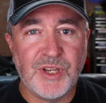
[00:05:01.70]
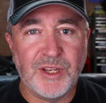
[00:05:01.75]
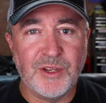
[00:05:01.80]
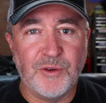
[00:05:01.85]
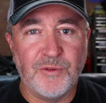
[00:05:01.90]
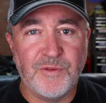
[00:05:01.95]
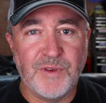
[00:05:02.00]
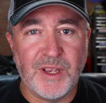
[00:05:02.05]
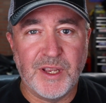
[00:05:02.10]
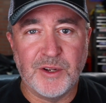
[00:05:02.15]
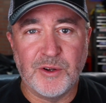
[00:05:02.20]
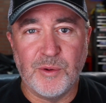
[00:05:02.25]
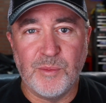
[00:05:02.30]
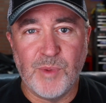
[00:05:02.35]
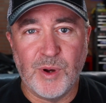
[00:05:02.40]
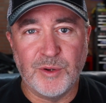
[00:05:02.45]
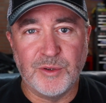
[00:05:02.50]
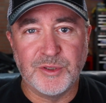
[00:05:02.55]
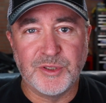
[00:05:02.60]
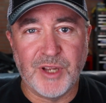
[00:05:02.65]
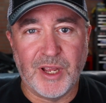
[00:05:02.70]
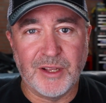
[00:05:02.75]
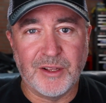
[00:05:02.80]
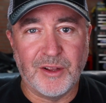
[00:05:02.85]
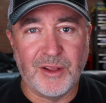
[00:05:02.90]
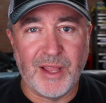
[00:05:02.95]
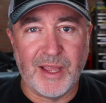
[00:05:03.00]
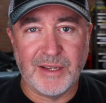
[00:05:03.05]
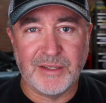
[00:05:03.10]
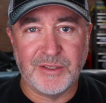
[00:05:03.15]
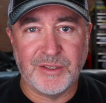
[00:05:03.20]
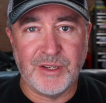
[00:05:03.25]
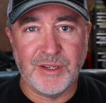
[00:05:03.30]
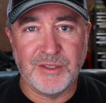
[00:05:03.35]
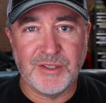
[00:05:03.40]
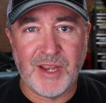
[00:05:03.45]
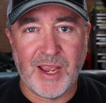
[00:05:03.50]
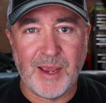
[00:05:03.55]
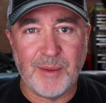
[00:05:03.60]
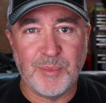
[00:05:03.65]
single vehicle motorcycle
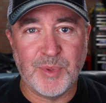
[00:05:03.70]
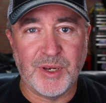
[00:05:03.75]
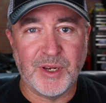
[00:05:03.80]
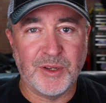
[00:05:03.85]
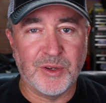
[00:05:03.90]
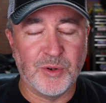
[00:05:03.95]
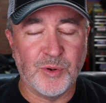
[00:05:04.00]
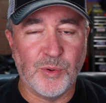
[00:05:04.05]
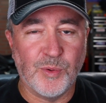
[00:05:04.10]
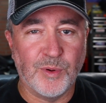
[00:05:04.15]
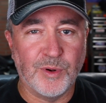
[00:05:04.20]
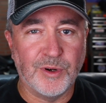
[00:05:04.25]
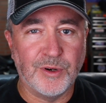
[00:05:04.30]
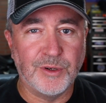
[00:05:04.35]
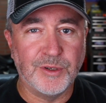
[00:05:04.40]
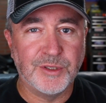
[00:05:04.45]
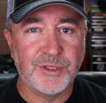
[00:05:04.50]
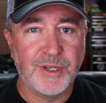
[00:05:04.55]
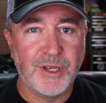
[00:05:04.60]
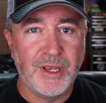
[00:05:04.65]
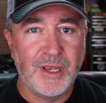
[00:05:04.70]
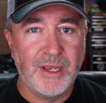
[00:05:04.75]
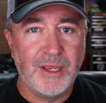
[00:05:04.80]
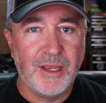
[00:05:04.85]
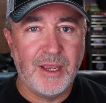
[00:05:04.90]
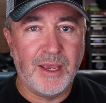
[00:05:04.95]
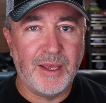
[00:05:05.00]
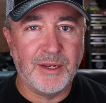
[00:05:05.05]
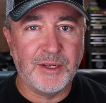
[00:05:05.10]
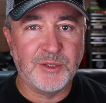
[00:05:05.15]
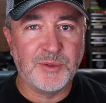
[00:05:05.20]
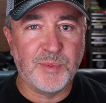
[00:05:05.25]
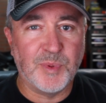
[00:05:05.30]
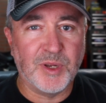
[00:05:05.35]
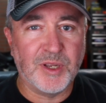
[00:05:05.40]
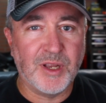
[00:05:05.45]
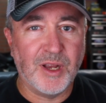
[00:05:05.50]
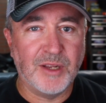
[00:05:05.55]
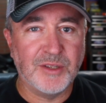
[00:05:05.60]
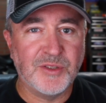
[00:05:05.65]
accidents happen in corners, and it's
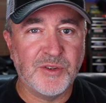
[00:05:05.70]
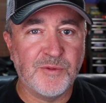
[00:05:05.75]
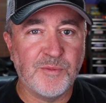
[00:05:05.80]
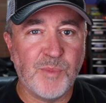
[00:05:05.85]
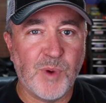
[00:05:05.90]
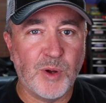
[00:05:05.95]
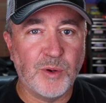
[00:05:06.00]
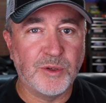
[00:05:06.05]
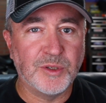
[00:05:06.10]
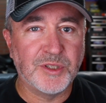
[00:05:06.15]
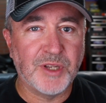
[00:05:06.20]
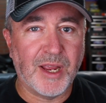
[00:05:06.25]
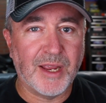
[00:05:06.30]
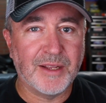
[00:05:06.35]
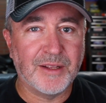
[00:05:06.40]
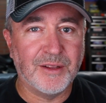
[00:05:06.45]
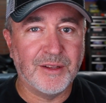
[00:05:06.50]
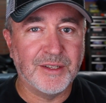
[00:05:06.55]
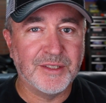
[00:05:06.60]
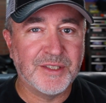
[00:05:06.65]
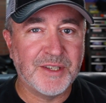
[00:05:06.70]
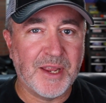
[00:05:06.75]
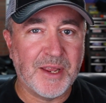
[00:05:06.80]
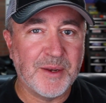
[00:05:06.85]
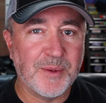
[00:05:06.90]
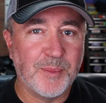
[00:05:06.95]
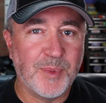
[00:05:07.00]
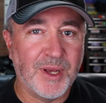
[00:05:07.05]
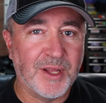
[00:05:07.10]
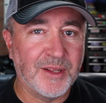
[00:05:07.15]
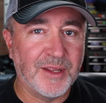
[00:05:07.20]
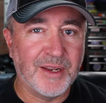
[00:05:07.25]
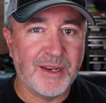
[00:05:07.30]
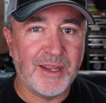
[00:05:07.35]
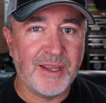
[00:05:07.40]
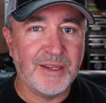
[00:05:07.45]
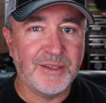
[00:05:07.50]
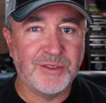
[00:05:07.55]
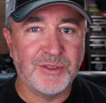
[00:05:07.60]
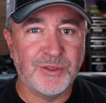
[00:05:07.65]
because of motorcyclists'
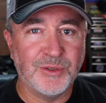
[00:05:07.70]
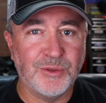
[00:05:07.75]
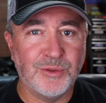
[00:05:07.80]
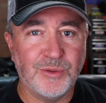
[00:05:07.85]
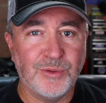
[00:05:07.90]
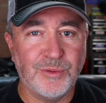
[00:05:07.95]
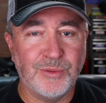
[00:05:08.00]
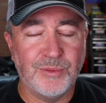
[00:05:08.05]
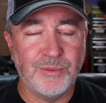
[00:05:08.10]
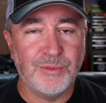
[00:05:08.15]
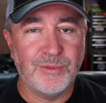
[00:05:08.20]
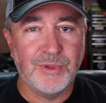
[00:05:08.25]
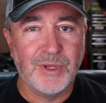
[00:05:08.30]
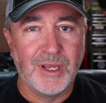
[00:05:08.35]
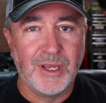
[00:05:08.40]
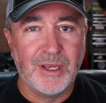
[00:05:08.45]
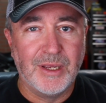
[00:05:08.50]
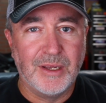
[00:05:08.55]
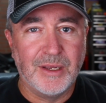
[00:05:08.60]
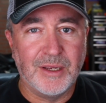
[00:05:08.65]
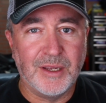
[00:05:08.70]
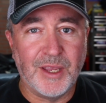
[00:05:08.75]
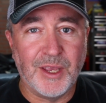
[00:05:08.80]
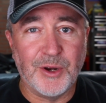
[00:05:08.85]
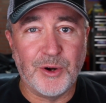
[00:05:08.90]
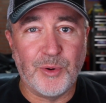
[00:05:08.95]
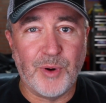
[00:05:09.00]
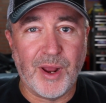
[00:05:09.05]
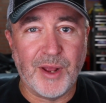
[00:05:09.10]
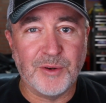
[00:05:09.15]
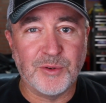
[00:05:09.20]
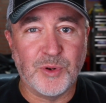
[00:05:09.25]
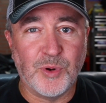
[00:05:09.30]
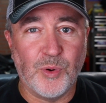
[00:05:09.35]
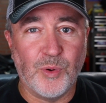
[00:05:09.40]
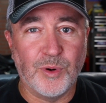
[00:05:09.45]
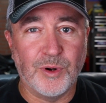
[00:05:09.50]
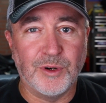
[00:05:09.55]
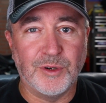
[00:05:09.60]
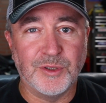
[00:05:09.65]
inability to get around
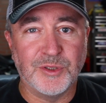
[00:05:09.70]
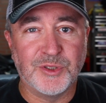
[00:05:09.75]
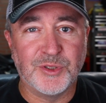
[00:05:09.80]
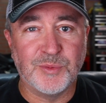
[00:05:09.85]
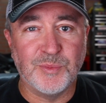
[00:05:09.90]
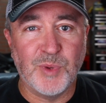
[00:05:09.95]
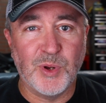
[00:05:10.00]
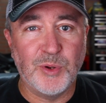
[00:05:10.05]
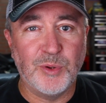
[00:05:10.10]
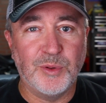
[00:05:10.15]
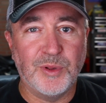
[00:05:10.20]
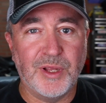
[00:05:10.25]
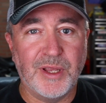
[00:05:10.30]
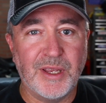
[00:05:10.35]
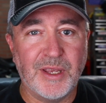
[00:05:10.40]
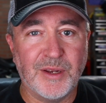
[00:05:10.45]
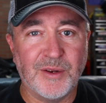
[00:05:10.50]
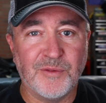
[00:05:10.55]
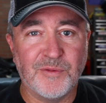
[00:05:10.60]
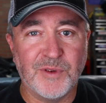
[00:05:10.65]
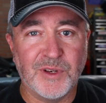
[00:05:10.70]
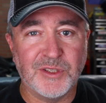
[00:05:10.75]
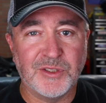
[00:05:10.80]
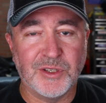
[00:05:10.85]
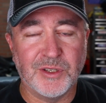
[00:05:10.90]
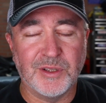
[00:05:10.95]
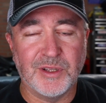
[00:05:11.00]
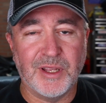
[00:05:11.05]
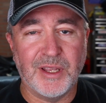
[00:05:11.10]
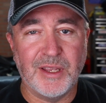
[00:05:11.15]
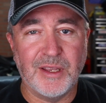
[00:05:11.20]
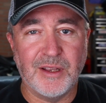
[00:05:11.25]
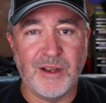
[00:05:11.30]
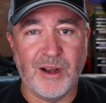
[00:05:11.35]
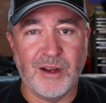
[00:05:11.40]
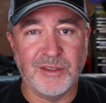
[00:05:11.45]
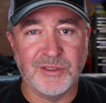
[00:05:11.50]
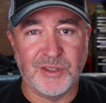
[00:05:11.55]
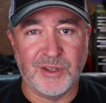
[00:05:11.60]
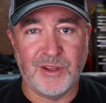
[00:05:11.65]
corners smoothly and efficiently
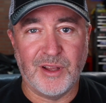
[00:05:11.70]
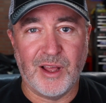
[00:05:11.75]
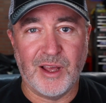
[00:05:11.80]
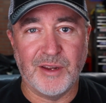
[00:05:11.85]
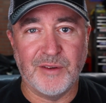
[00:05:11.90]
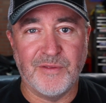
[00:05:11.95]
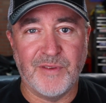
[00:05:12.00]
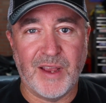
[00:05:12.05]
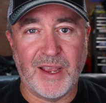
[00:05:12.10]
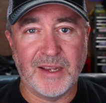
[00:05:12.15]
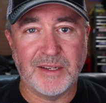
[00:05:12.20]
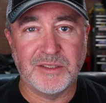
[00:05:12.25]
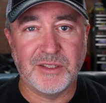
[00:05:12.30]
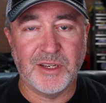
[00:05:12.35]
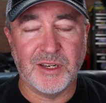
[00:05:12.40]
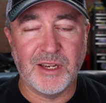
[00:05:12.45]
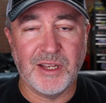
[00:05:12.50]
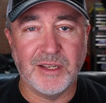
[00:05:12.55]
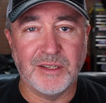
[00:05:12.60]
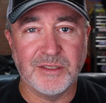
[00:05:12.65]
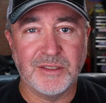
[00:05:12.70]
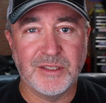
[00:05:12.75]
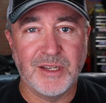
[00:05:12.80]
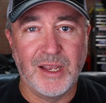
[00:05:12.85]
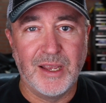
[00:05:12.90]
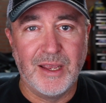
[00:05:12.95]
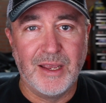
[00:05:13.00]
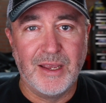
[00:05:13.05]
cause a lot of accidents.